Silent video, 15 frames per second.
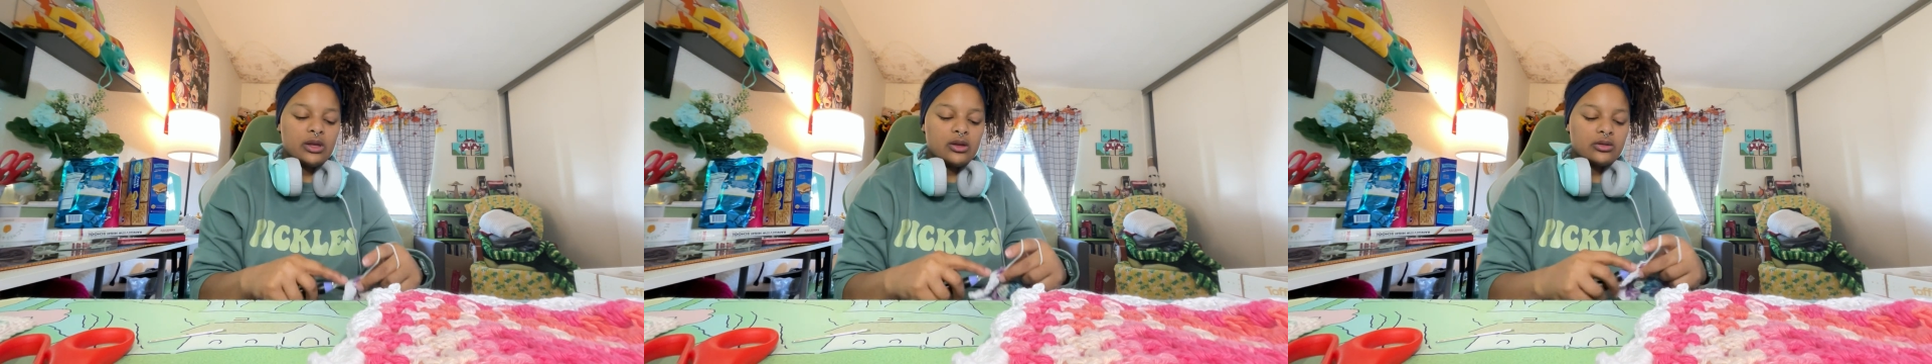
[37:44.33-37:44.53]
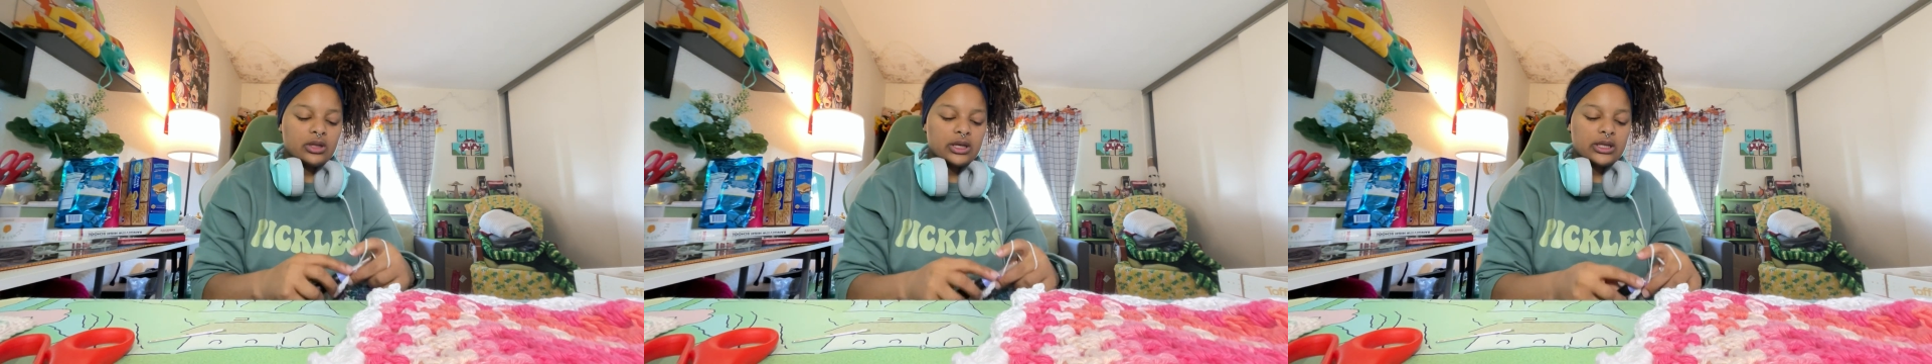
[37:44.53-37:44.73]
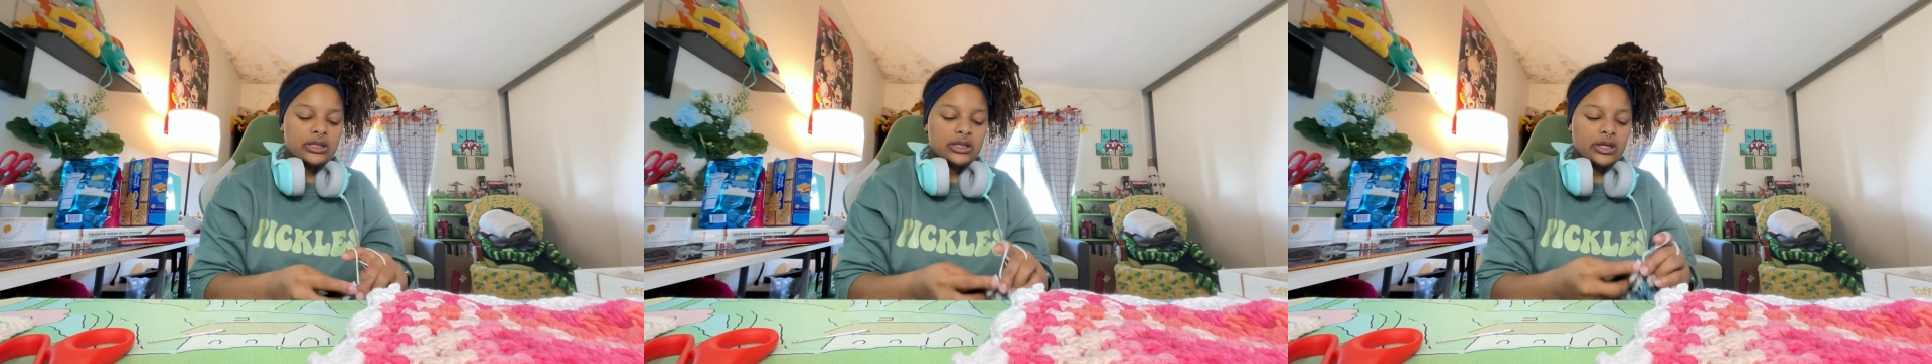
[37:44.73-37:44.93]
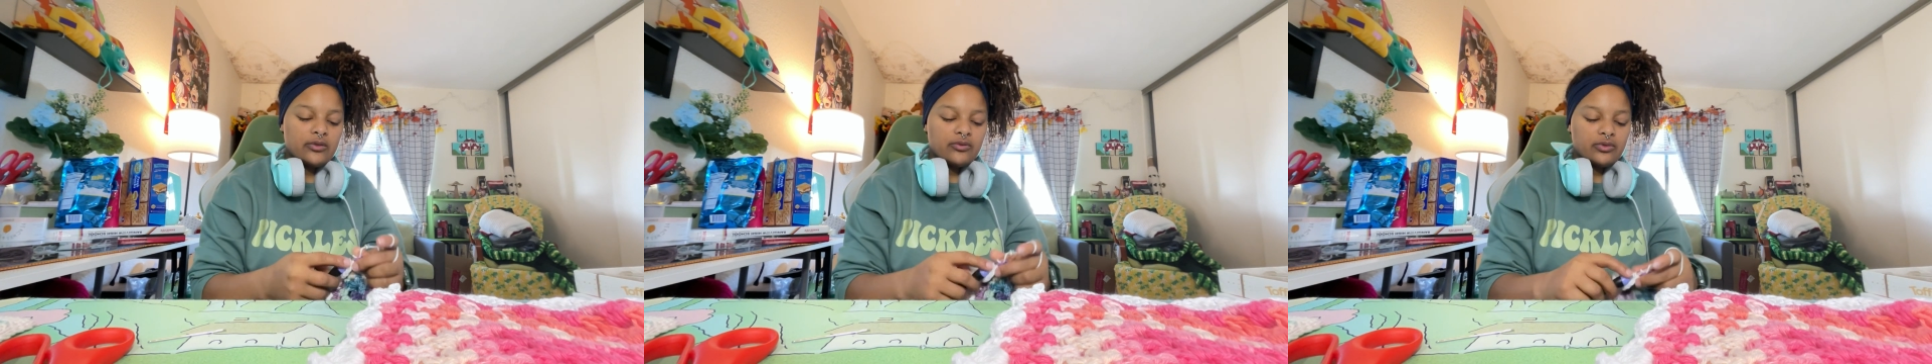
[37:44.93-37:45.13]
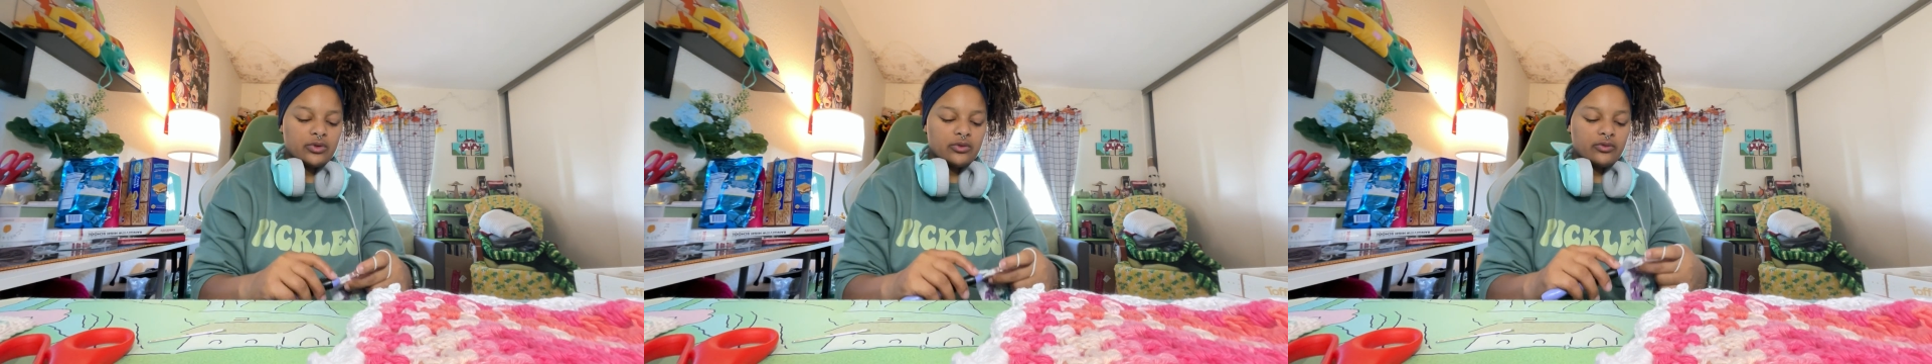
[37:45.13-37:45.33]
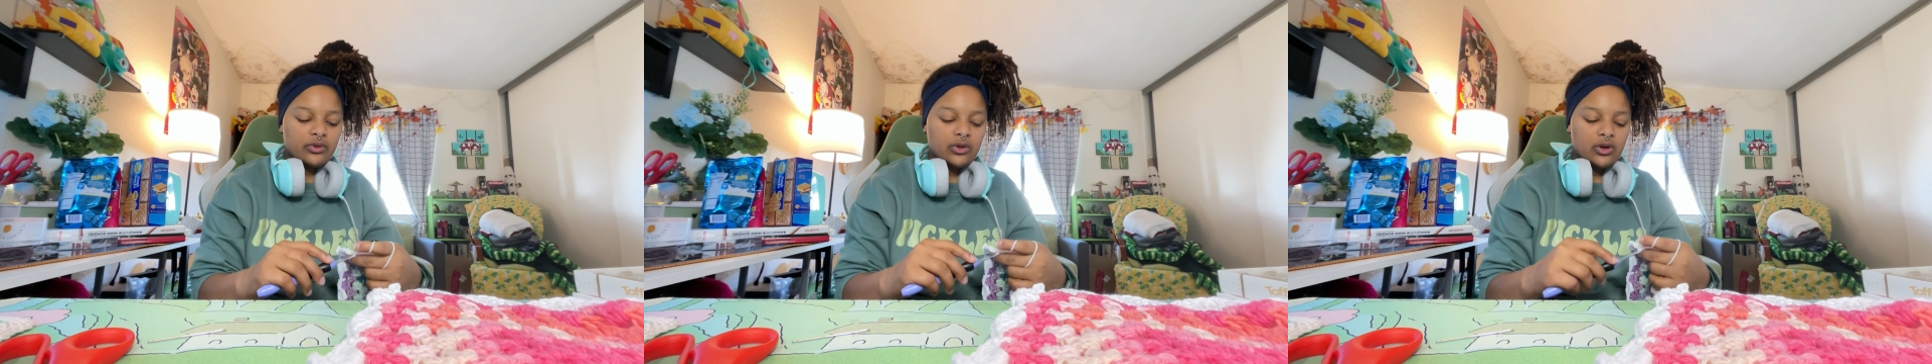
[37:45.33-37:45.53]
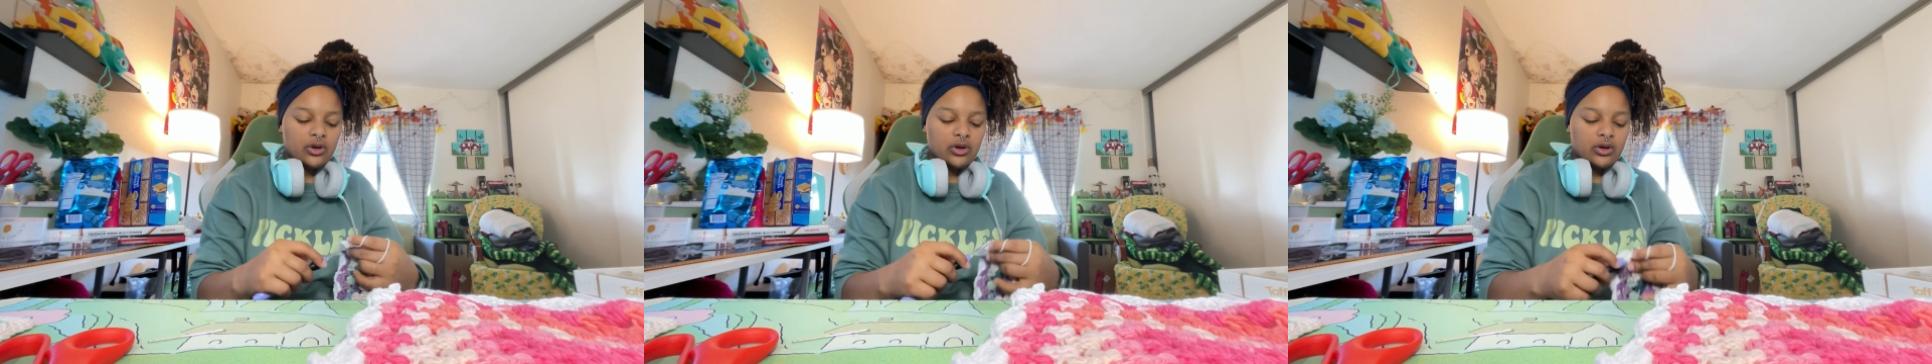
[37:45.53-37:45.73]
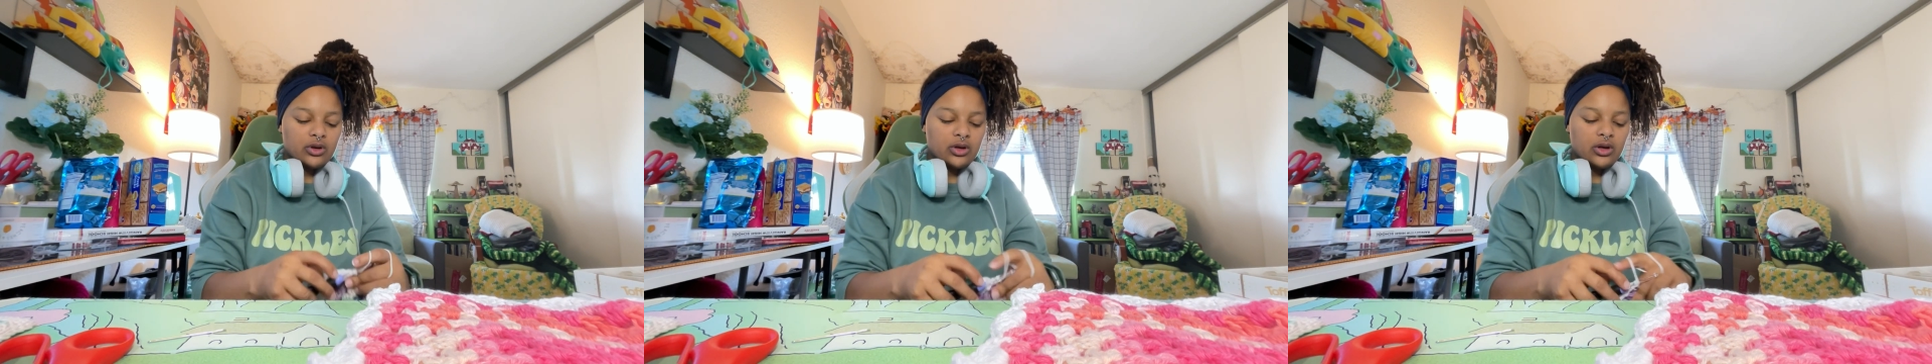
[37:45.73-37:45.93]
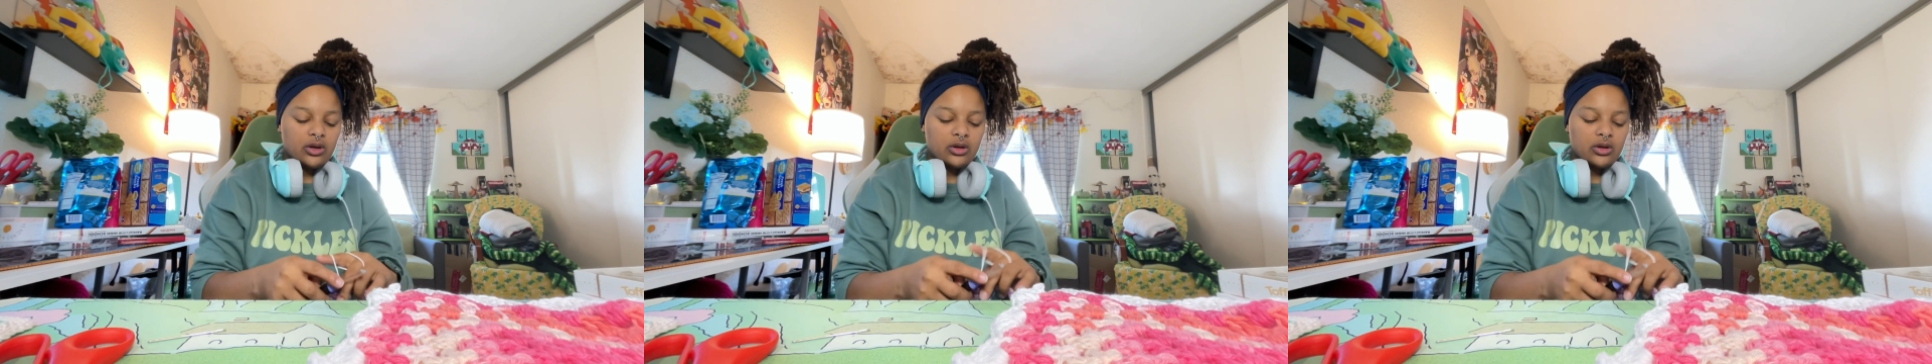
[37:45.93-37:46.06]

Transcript: last day for the vlog.